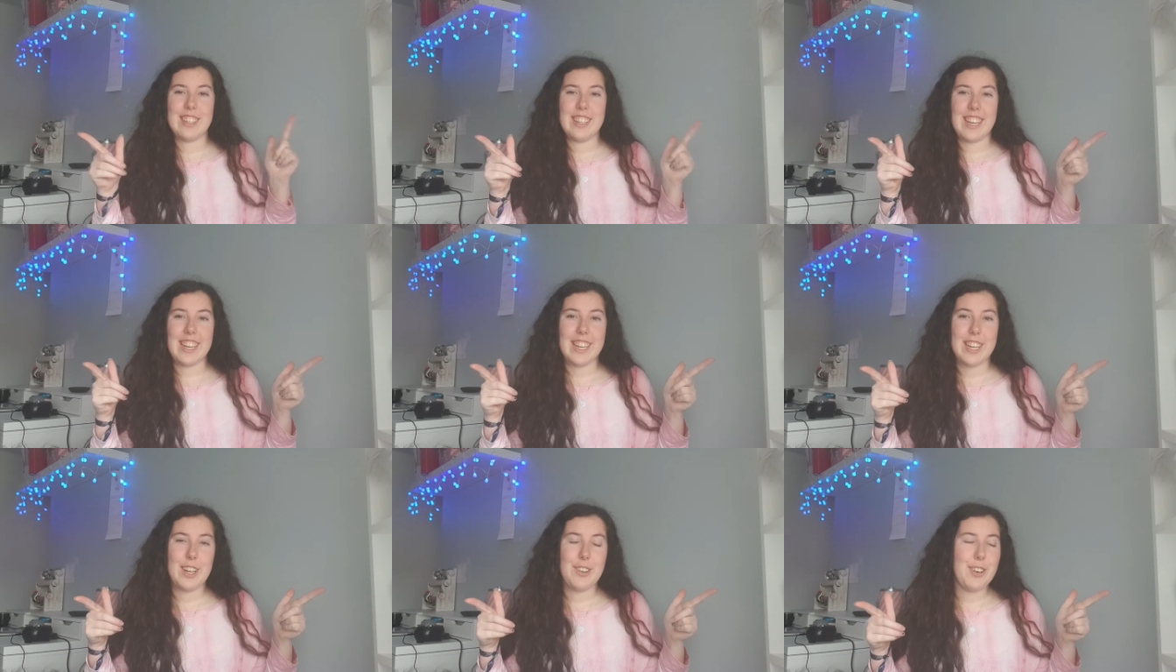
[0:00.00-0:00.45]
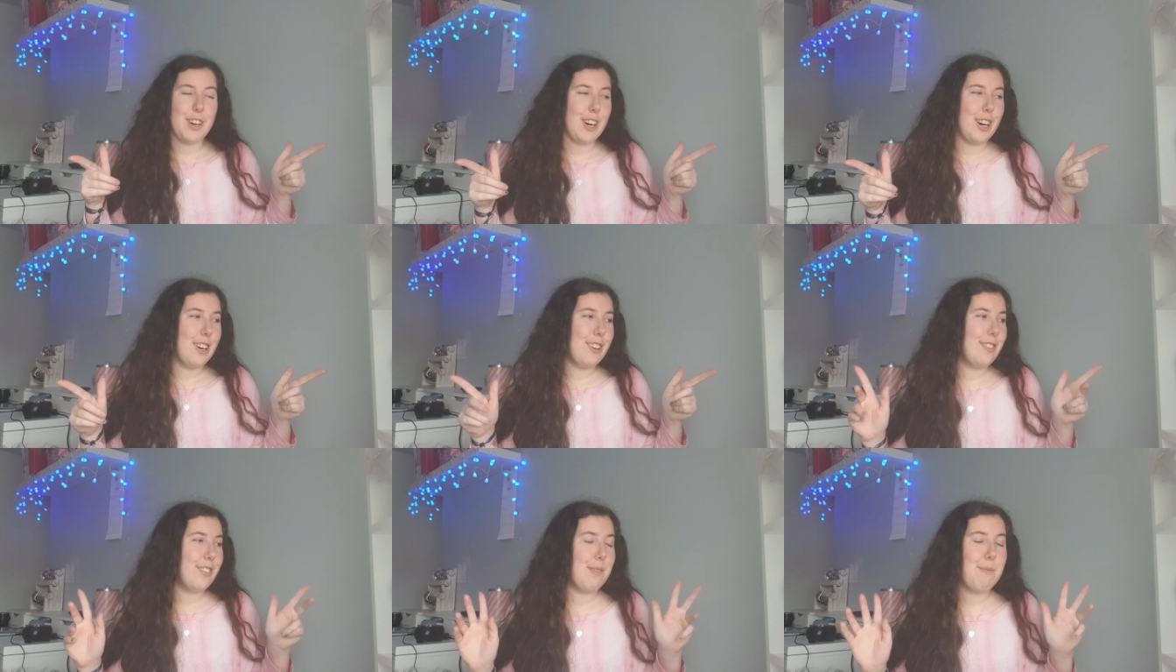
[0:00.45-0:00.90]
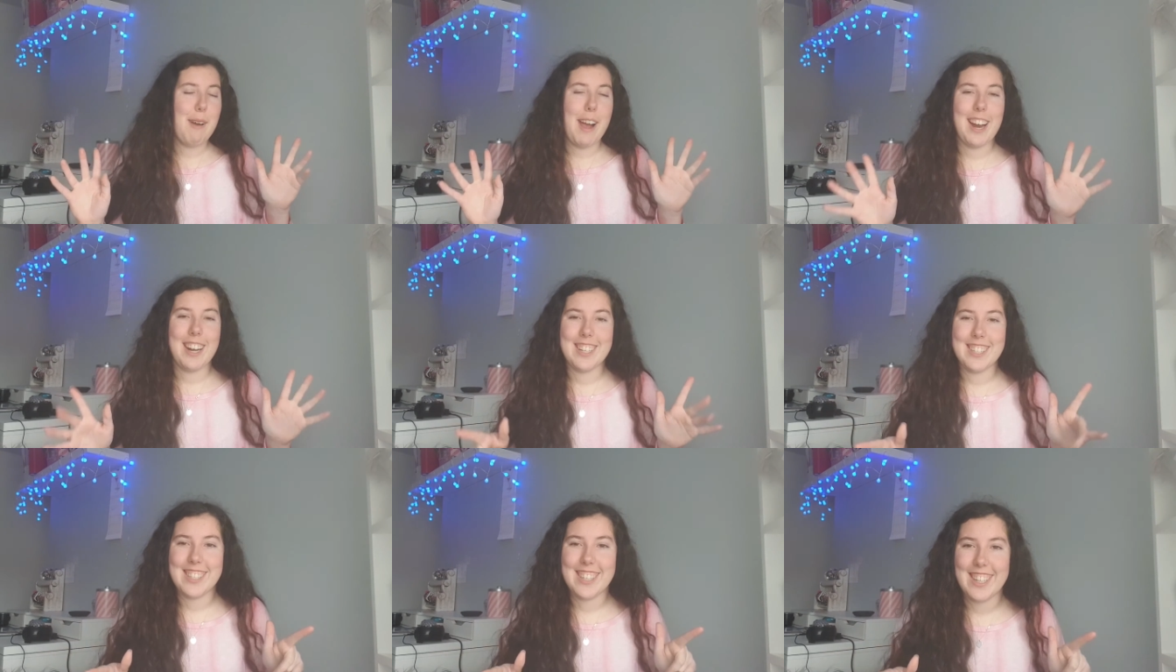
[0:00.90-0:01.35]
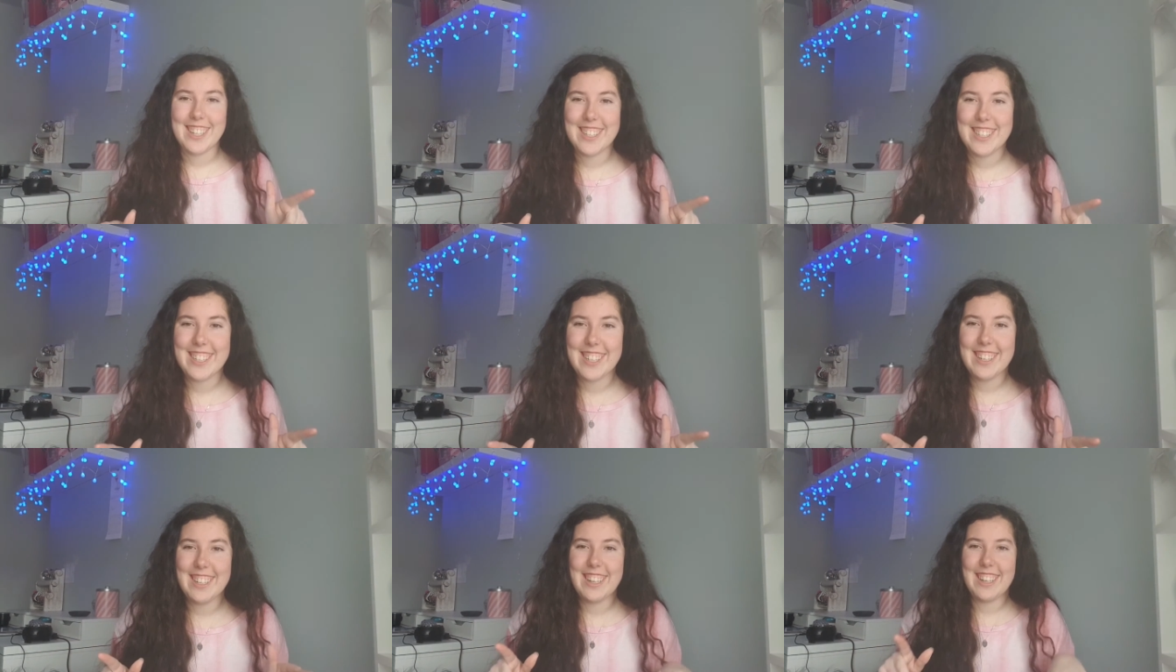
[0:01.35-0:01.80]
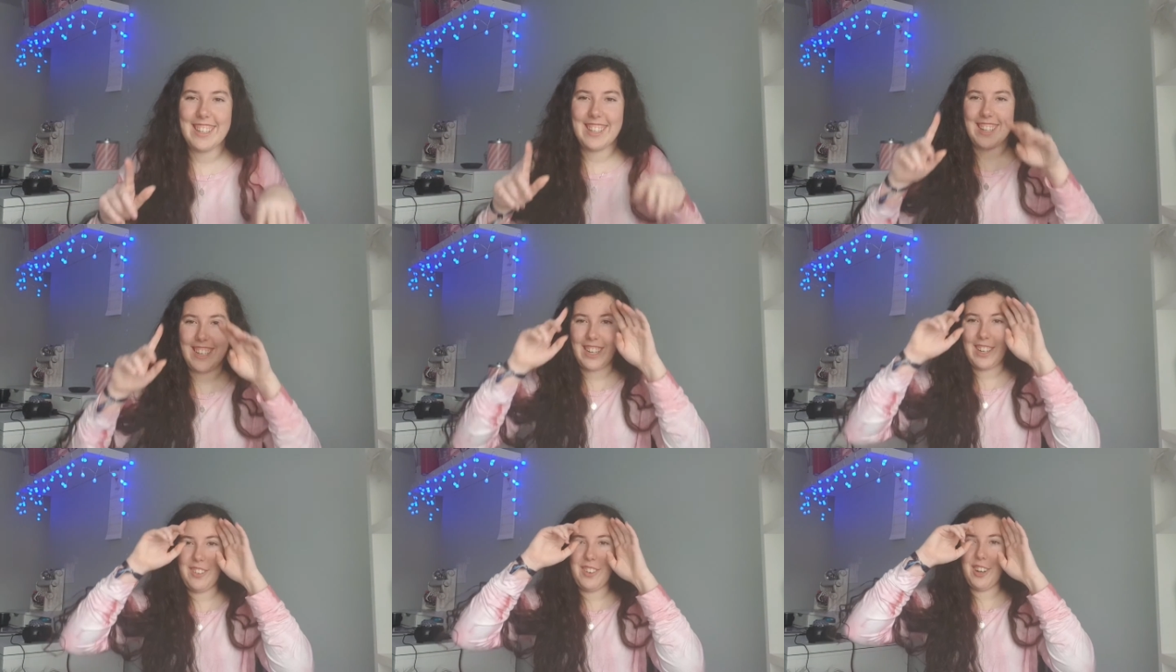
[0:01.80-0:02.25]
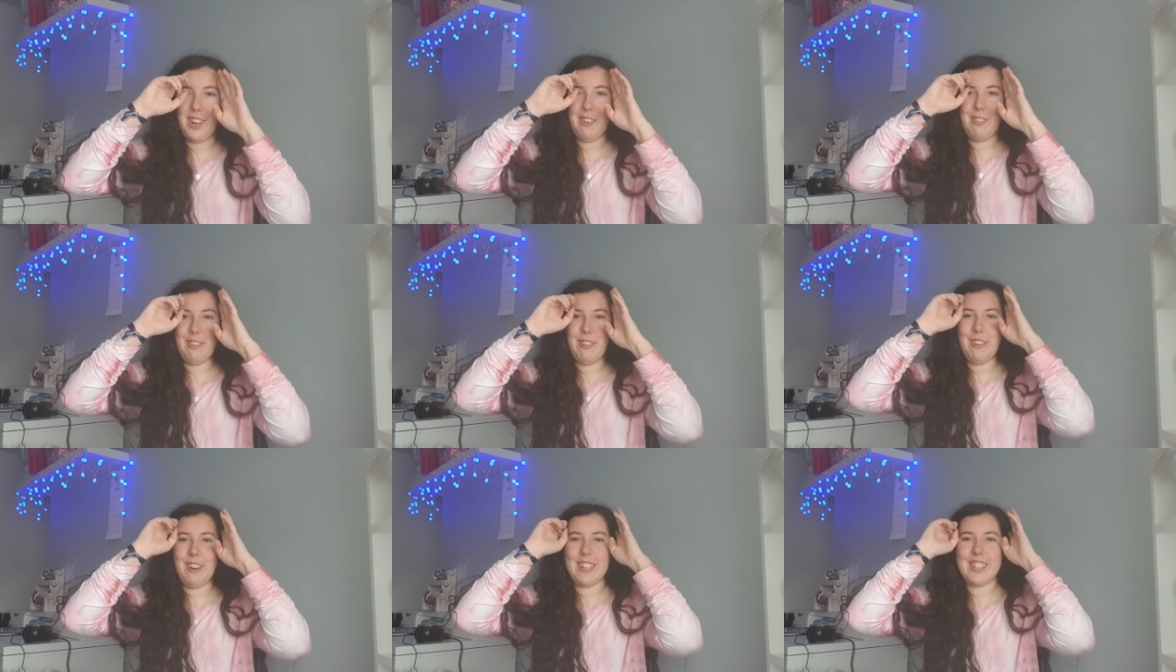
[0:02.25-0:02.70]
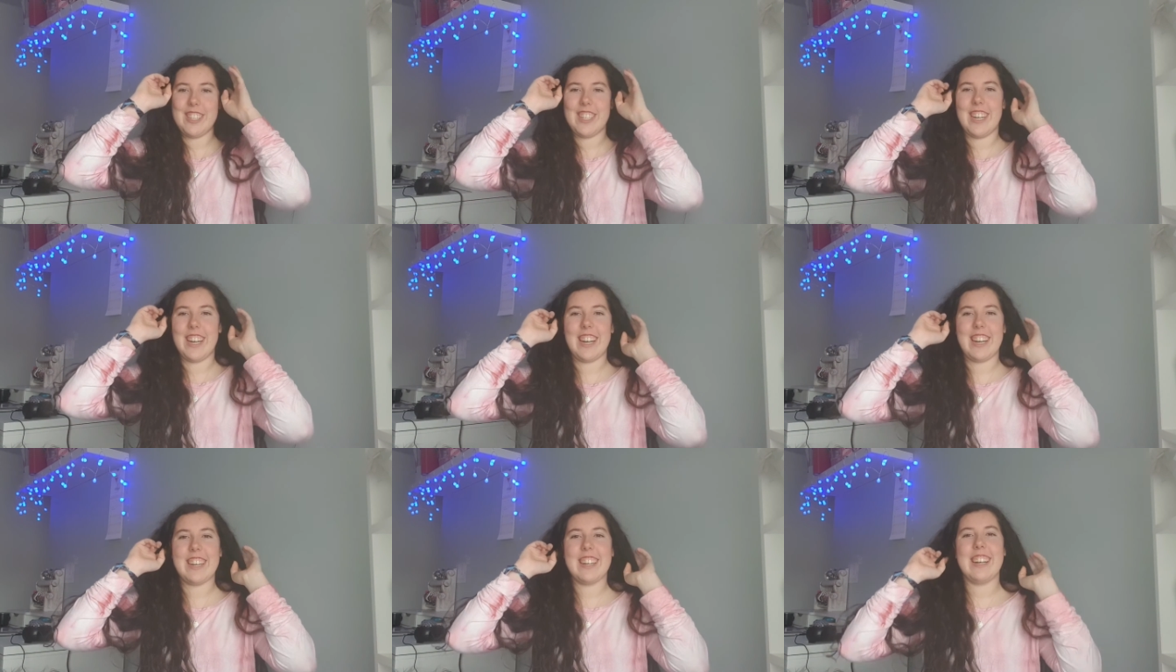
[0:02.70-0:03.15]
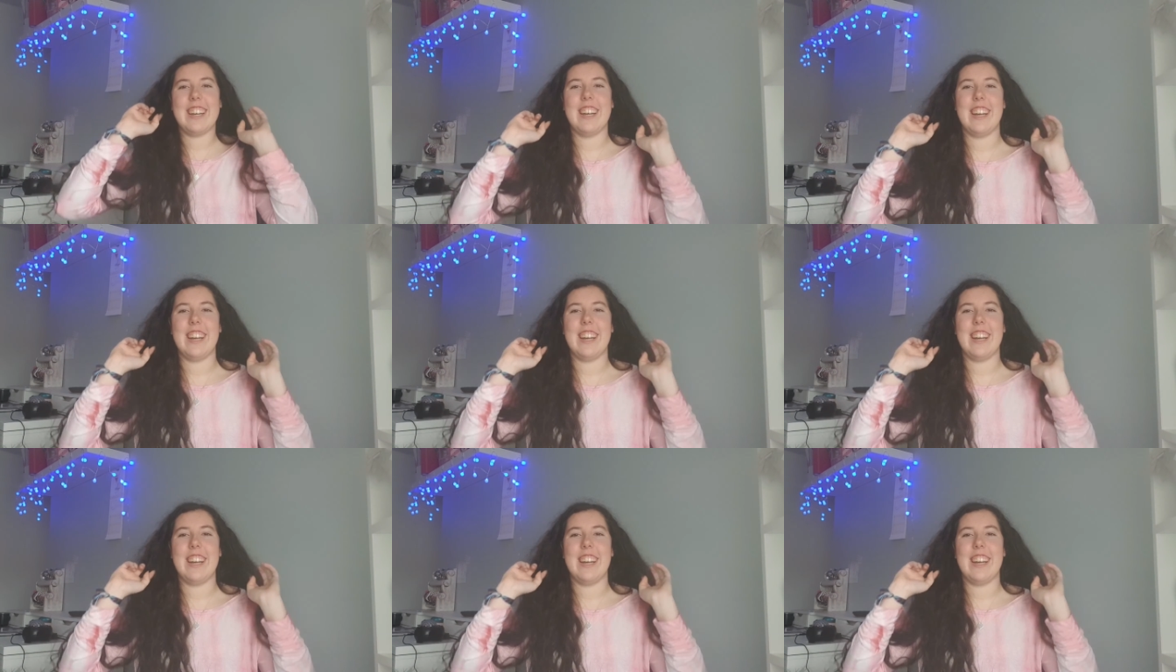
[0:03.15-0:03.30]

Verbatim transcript: Thank you all for paying attention, and thank you all for watching.